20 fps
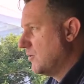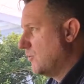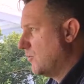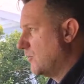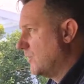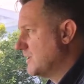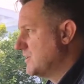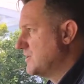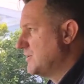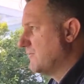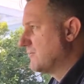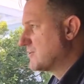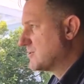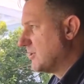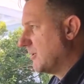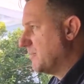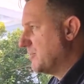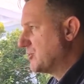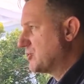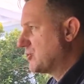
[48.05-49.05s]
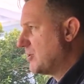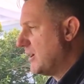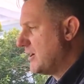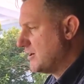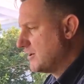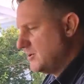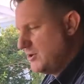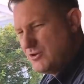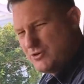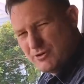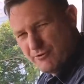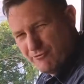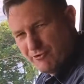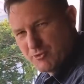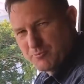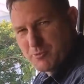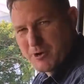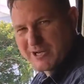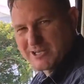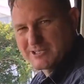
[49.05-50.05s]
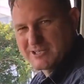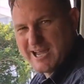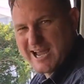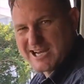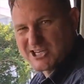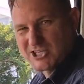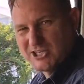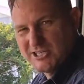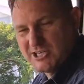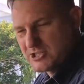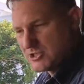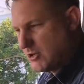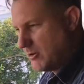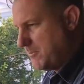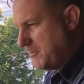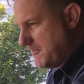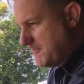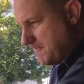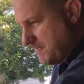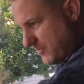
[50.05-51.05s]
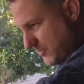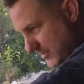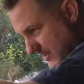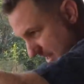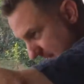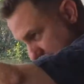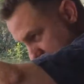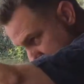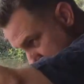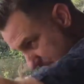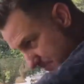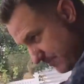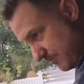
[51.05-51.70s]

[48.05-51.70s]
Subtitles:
Once you've stopped the truck, use your foot brakes to actually stop, then